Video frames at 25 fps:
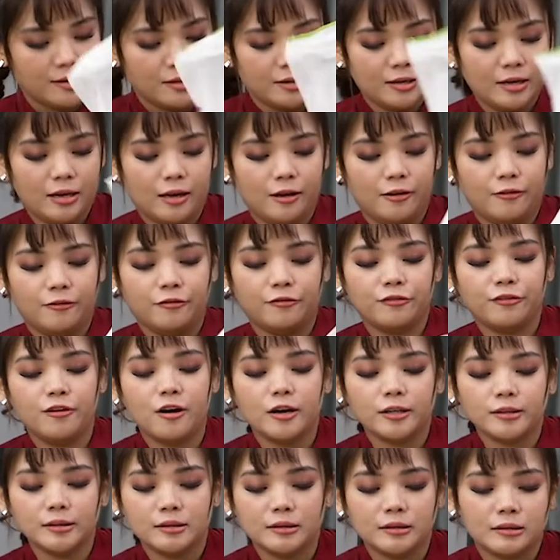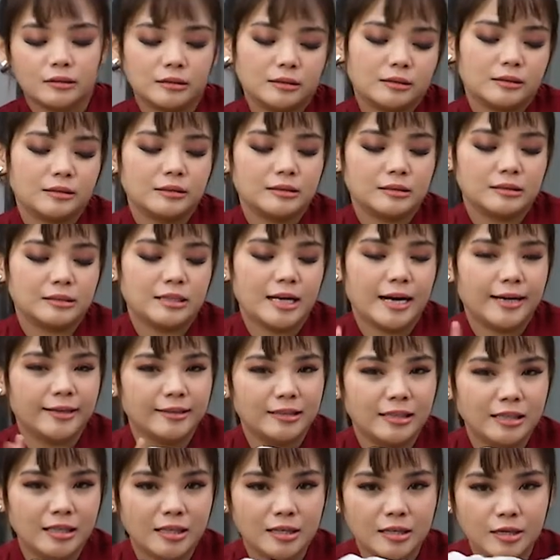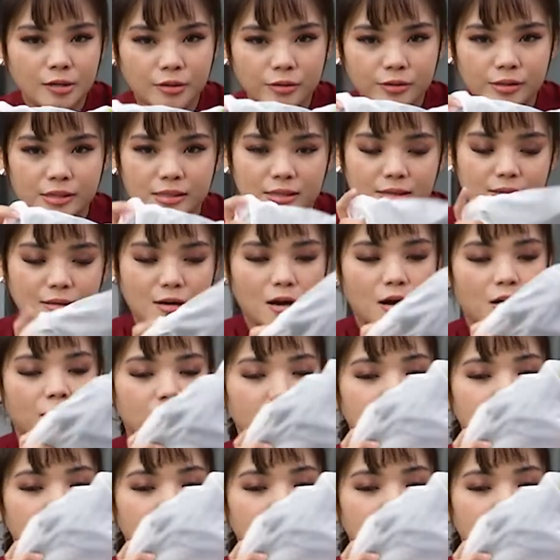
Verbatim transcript: Okay, for tiny clothes or